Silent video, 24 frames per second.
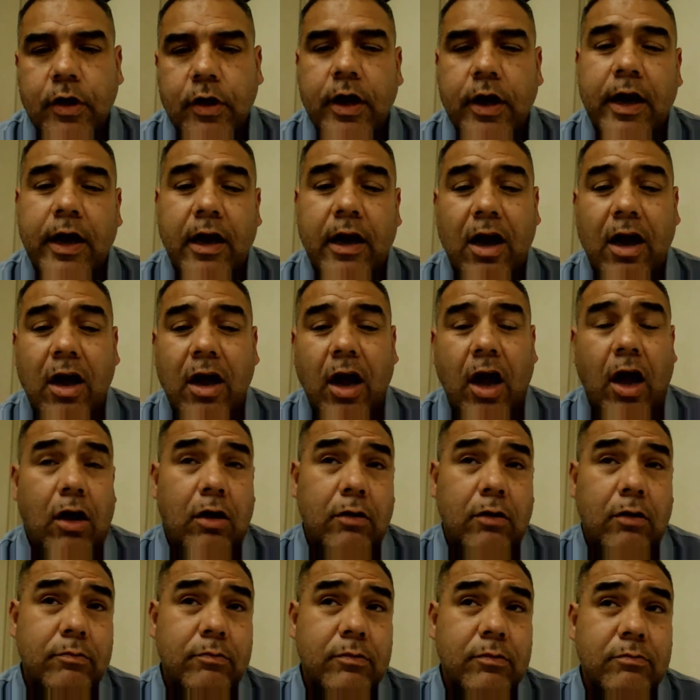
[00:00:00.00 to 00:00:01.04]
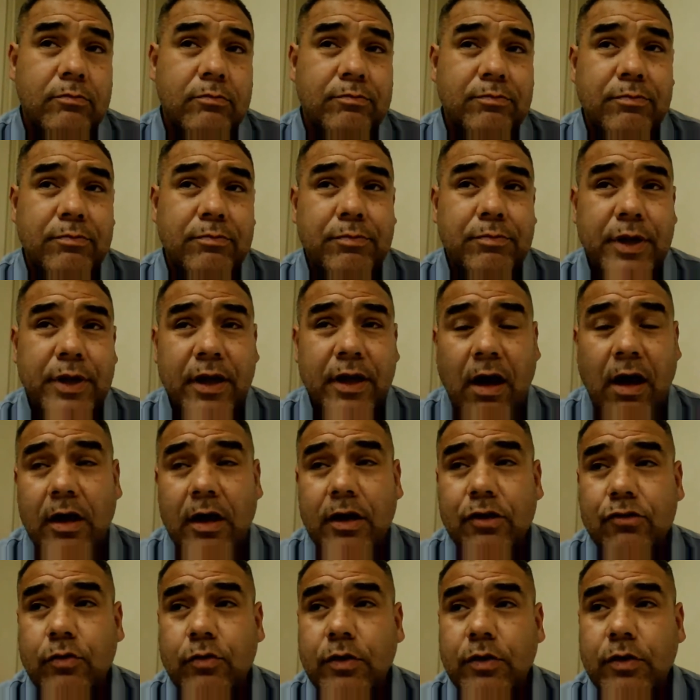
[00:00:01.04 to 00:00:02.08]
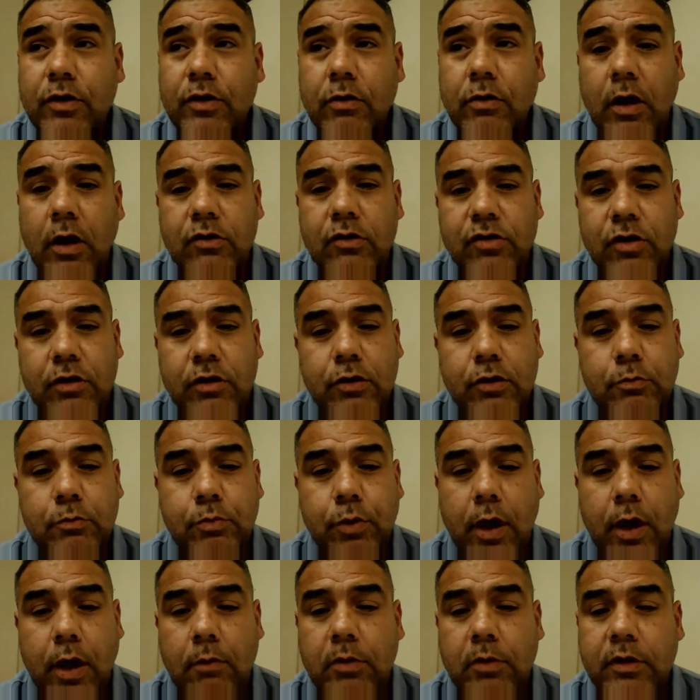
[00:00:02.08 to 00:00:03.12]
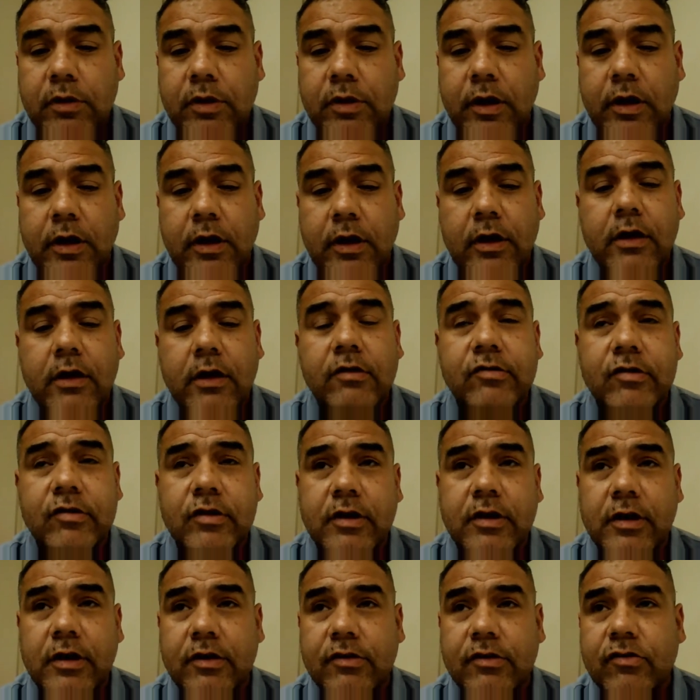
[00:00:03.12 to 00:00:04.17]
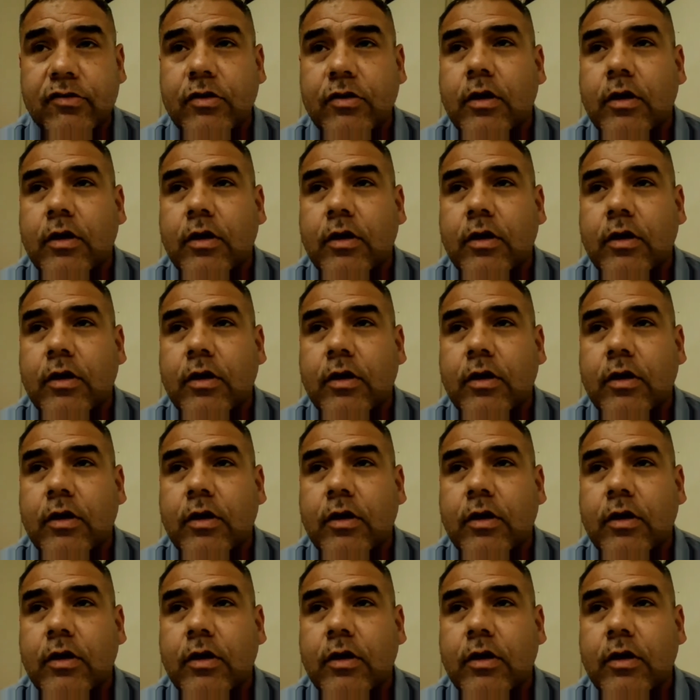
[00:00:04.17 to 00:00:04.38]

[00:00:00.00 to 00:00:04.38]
And I'll be honest with you, I'll tell you probably the easiest